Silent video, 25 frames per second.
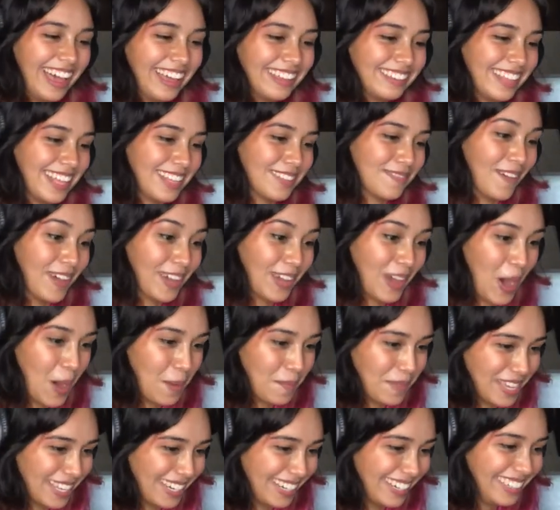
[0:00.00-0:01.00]
That's my
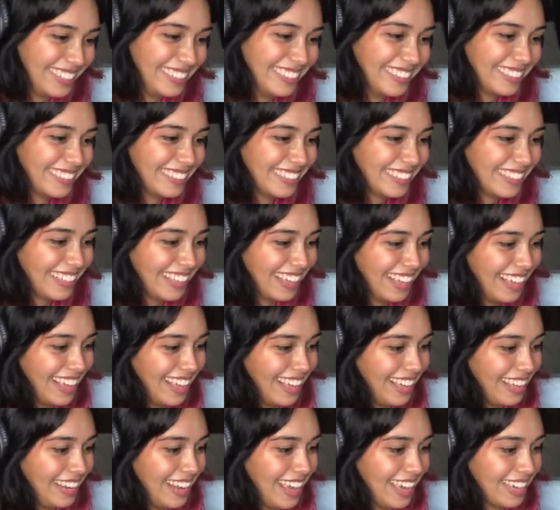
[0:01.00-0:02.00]
comment.
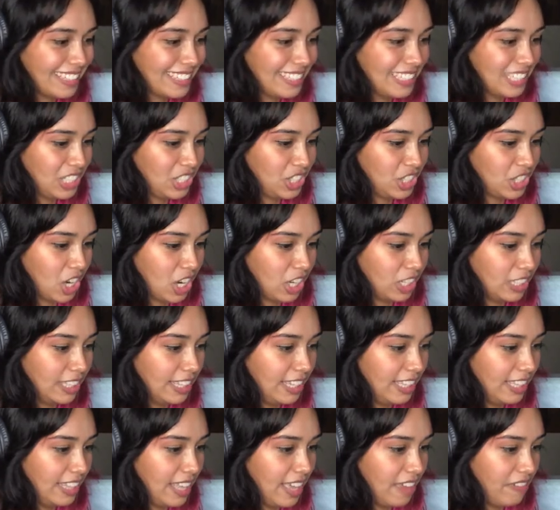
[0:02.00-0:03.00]
Next is
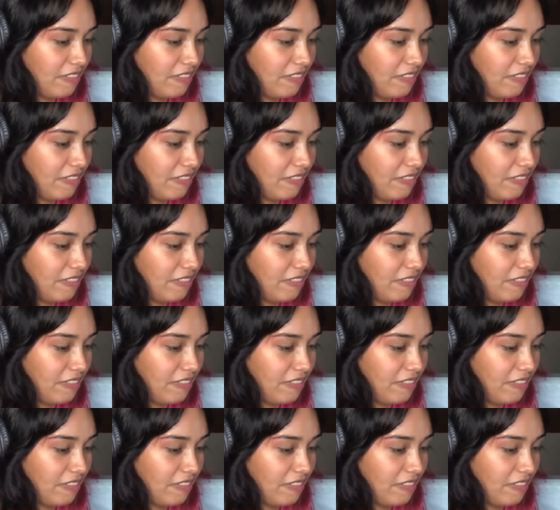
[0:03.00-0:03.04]
Charlene